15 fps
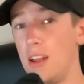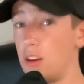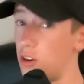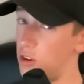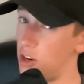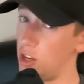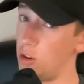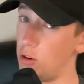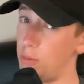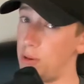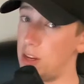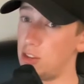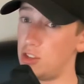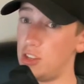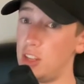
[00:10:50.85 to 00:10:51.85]
Could he go to
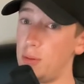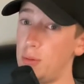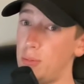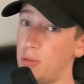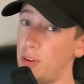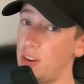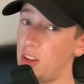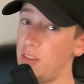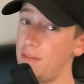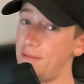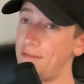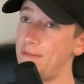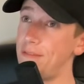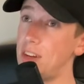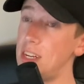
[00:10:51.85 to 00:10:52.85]
PSG? That'd be pretty
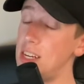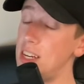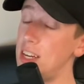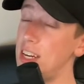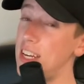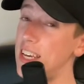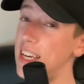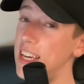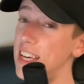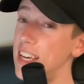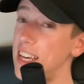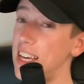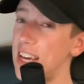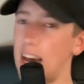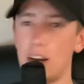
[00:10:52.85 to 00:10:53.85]

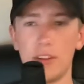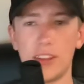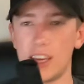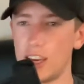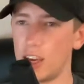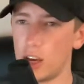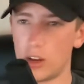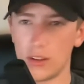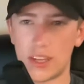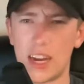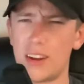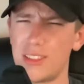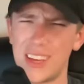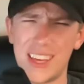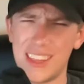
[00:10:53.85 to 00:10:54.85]
funny. I don't think he goes. I
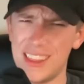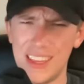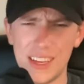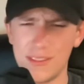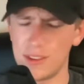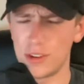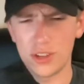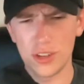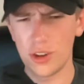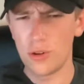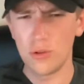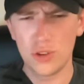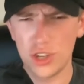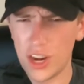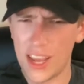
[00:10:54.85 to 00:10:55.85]
don't think he leaves. There's
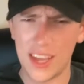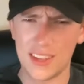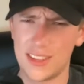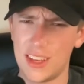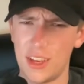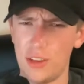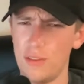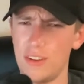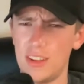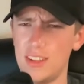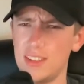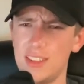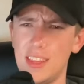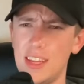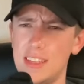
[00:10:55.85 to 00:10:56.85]
no chance that
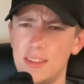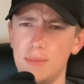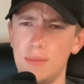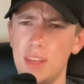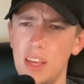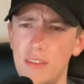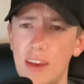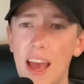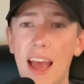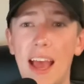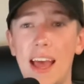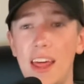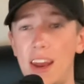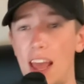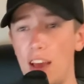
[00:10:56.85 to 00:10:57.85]
Juventus lets him leave.
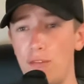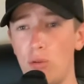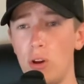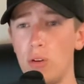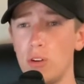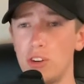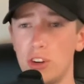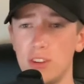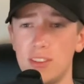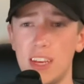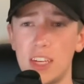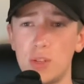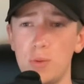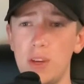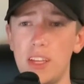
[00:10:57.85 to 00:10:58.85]
And F1 returns
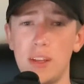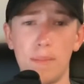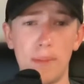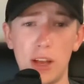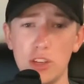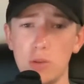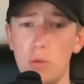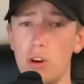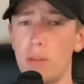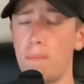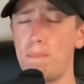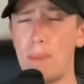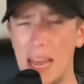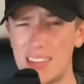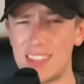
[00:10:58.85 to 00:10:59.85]
next week to Belgium, one of the
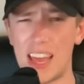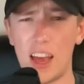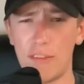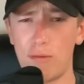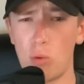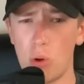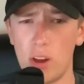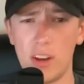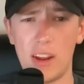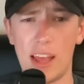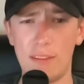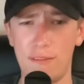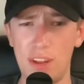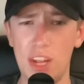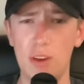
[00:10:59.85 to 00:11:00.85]
best F1
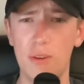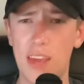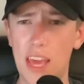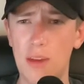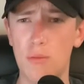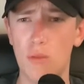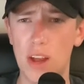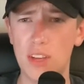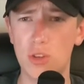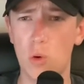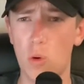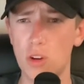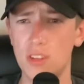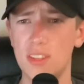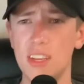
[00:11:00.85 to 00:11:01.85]
video game race
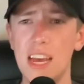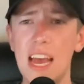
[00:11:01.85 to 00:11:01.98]
courses.